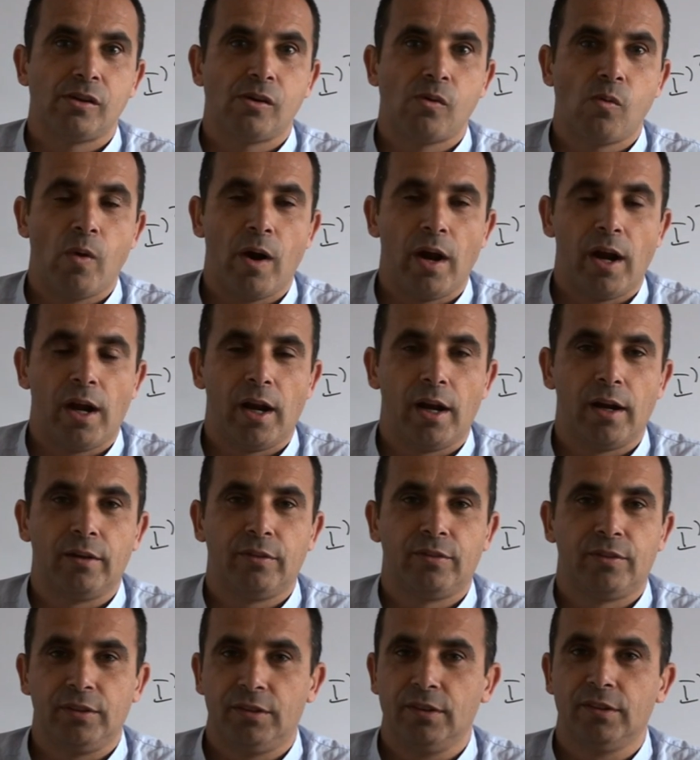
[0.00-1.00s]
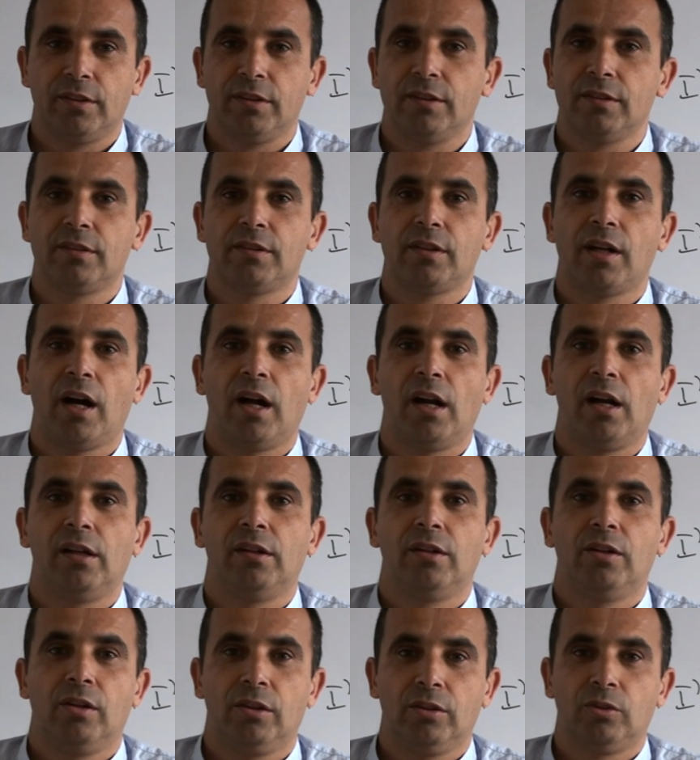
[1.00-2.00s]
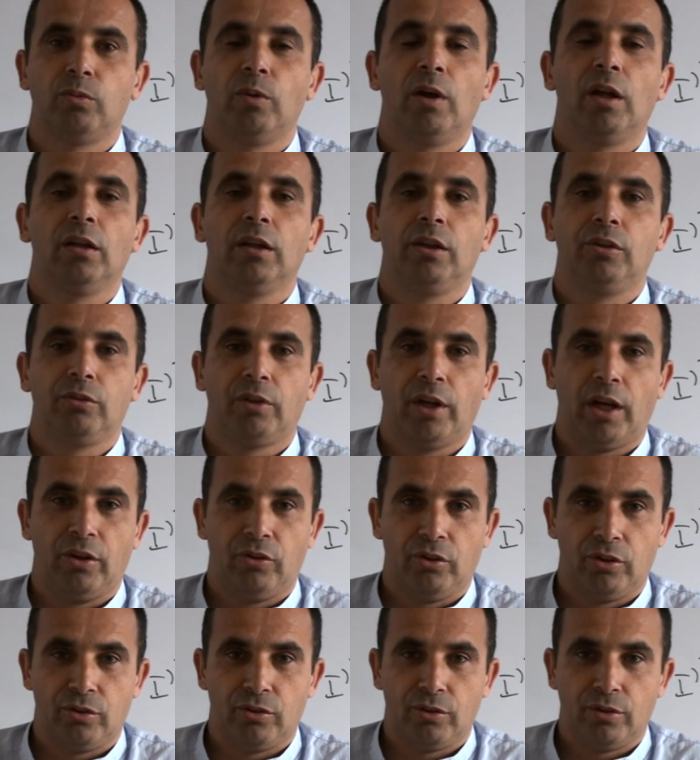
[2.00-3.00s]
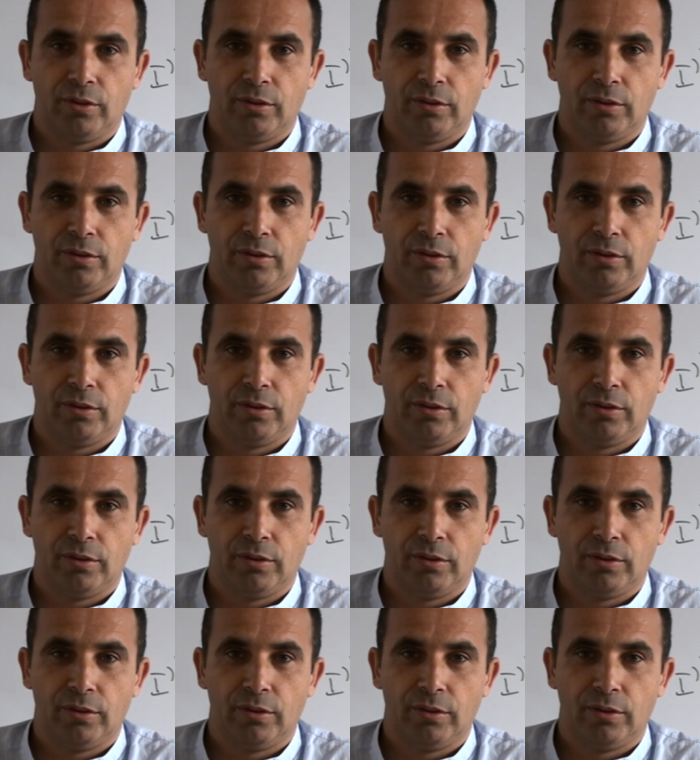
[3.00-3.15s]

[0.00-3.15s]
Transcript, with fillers: where citizens are not well educated